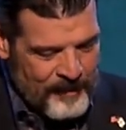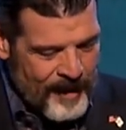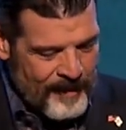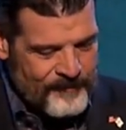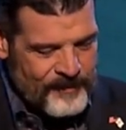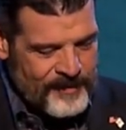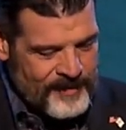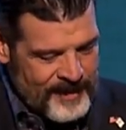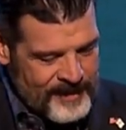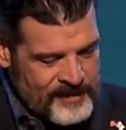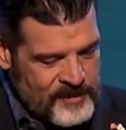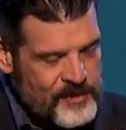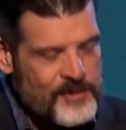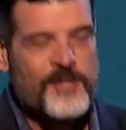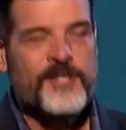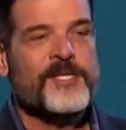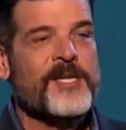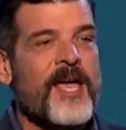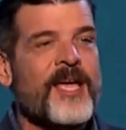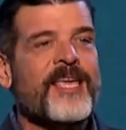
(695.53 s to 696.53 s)
prophet that is
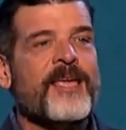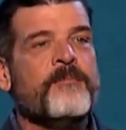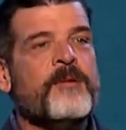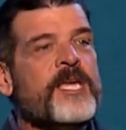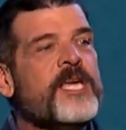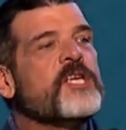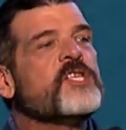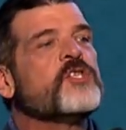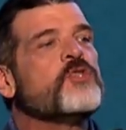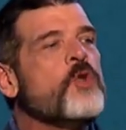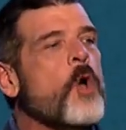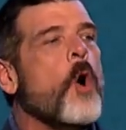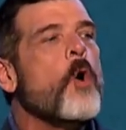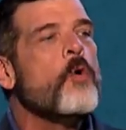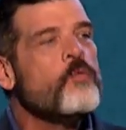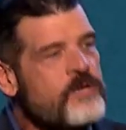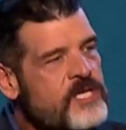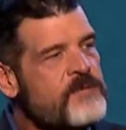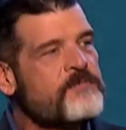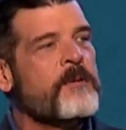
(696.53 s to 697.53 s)
just like him. He gets
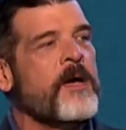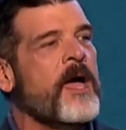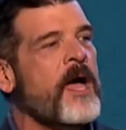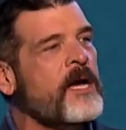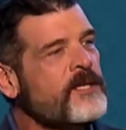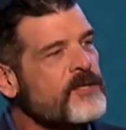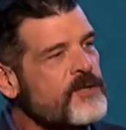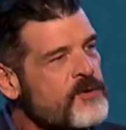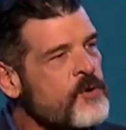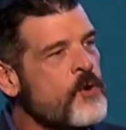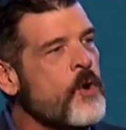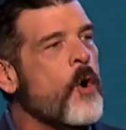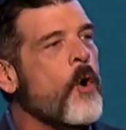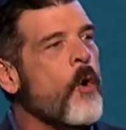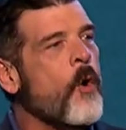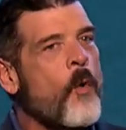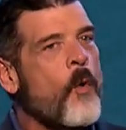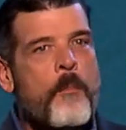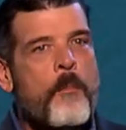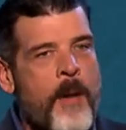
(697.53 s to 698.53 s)
no respect
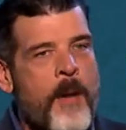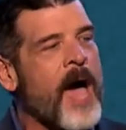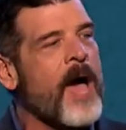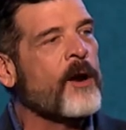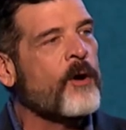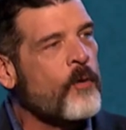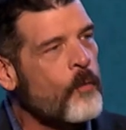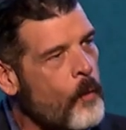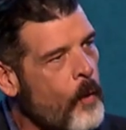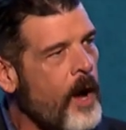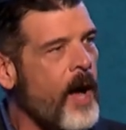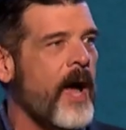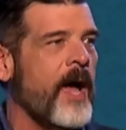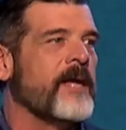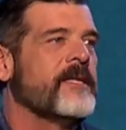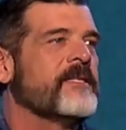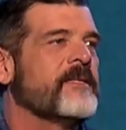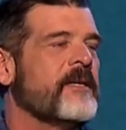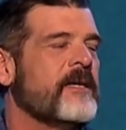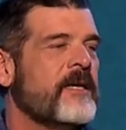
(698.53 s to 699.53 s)
no matter
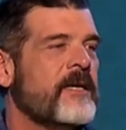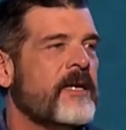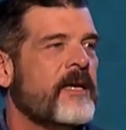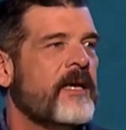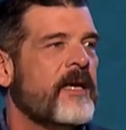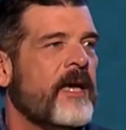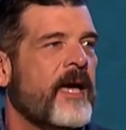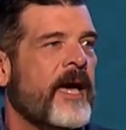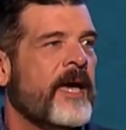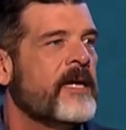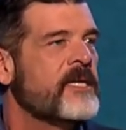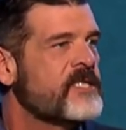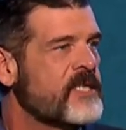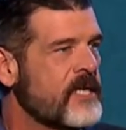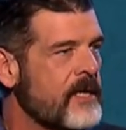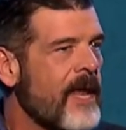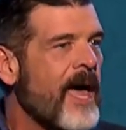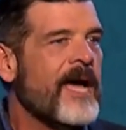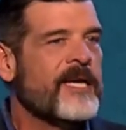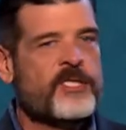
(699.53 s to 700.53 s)
what. And it's
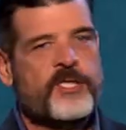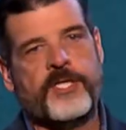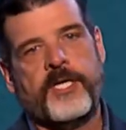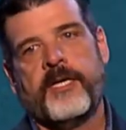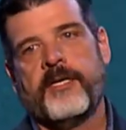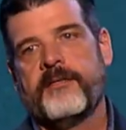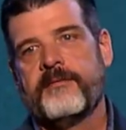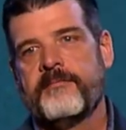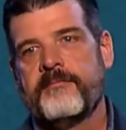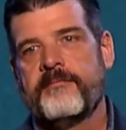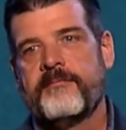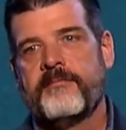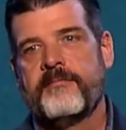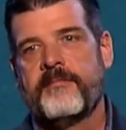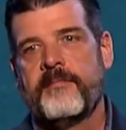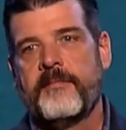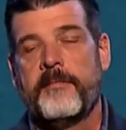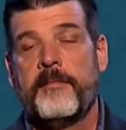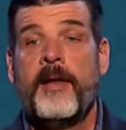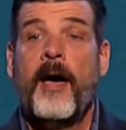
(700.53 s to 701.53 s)
Elisha.
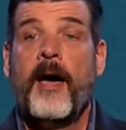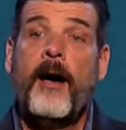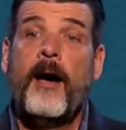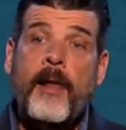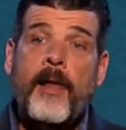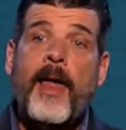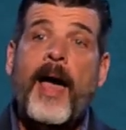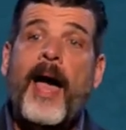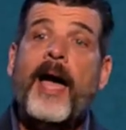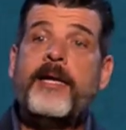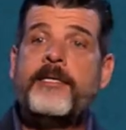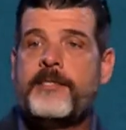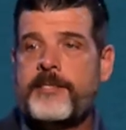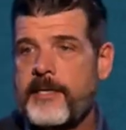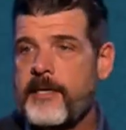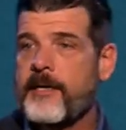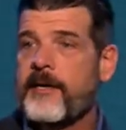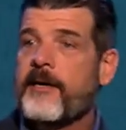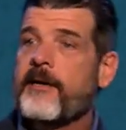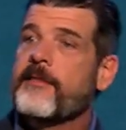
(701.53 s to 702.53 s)
Now,
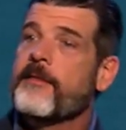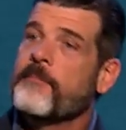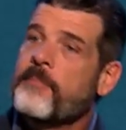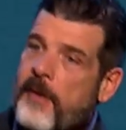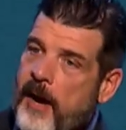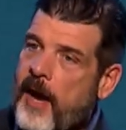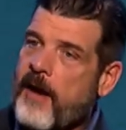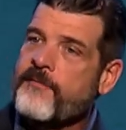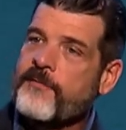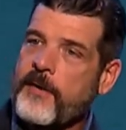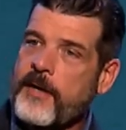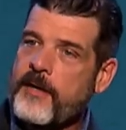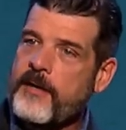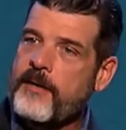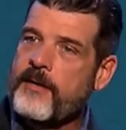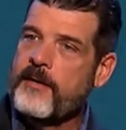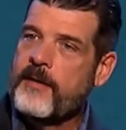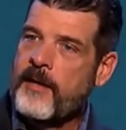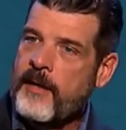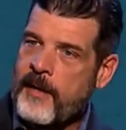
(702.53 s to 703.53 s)
Elijah the prophet,
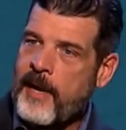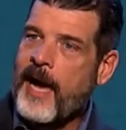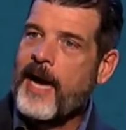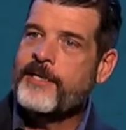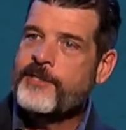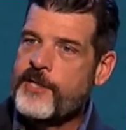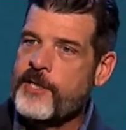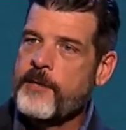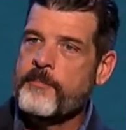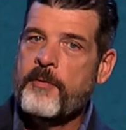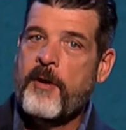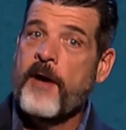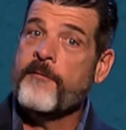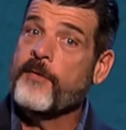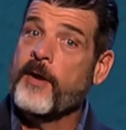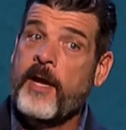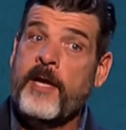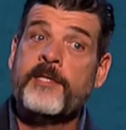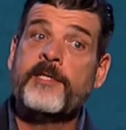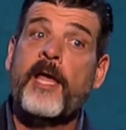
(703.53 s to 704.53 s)

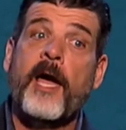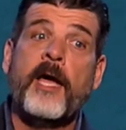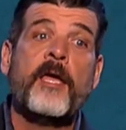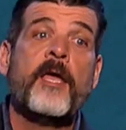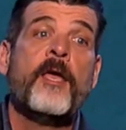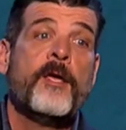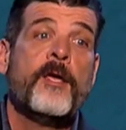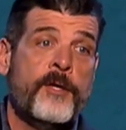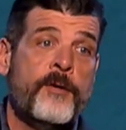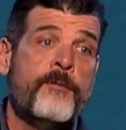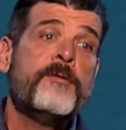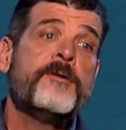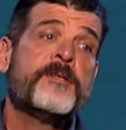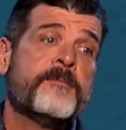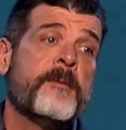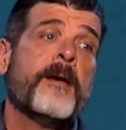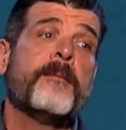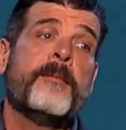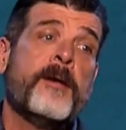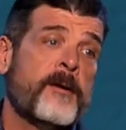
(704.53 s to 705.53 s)
it's like, you
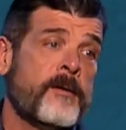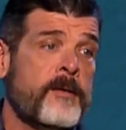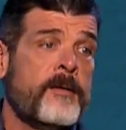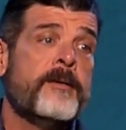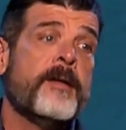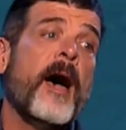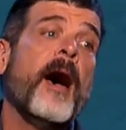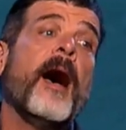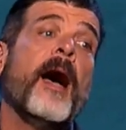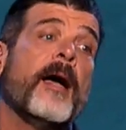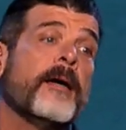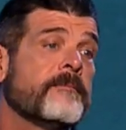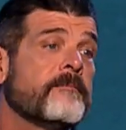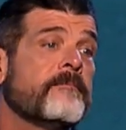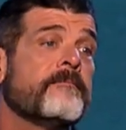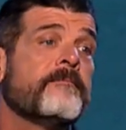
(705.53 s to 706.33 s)
respect me or you die.